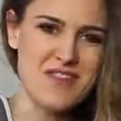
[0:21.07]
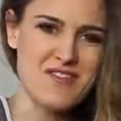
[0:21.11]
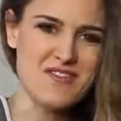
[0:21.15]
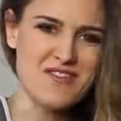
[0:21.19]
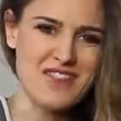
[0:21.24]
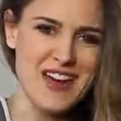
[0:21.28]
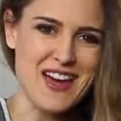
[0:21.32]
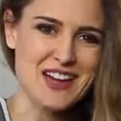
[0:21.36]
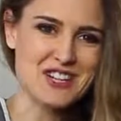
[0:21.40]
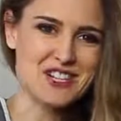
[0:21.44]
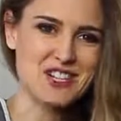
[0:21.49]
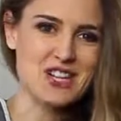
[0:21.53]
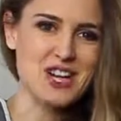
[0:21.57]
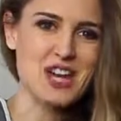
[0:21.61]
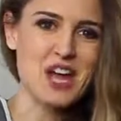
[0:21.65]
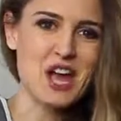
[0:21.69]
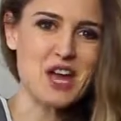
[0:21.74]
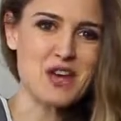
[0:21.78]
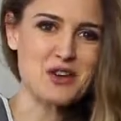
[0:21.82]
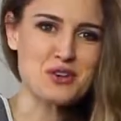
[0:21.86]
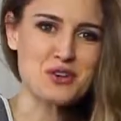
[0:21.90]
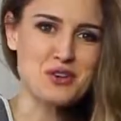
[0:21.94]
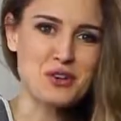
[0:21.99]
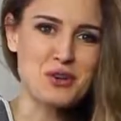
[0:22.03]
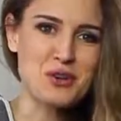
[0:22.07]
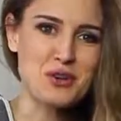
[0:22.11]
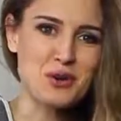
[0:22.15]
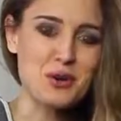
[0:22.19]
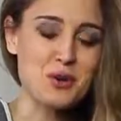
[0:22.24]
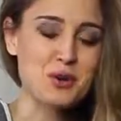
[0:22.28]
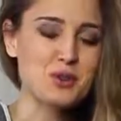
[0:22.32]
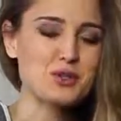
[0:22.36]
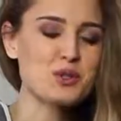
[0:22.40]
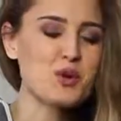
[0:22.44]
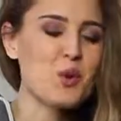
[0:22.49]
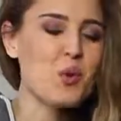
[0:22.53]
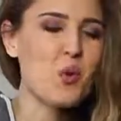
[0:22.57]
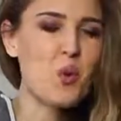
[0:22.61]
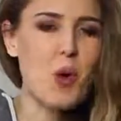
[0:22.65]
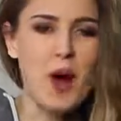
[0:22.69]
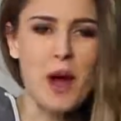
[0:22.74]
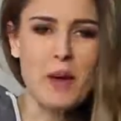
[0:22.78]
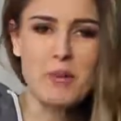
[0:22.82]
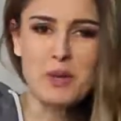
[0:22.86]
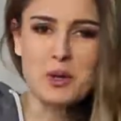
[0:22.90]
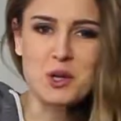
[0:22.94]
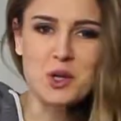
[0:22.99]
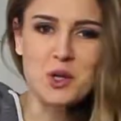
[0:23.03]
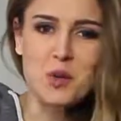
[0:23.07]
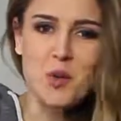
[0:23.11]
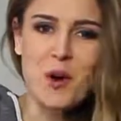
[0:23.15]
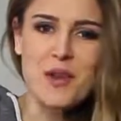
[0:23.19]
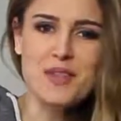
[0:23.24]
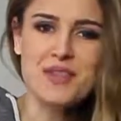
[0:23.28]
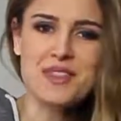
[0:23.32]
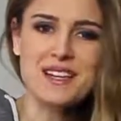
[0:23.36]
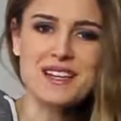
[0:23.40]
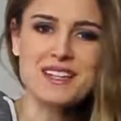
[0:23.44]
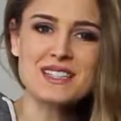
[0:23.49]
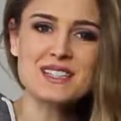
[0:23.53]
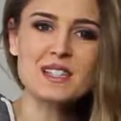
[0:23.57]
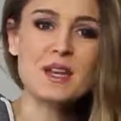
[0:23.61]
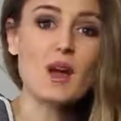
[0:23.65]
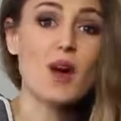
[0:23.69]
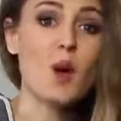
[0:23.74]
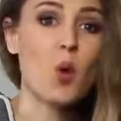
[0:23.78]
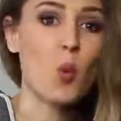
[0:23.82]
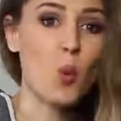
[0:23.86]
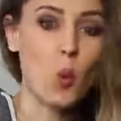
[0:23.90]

veggie noodles. Why would you want this?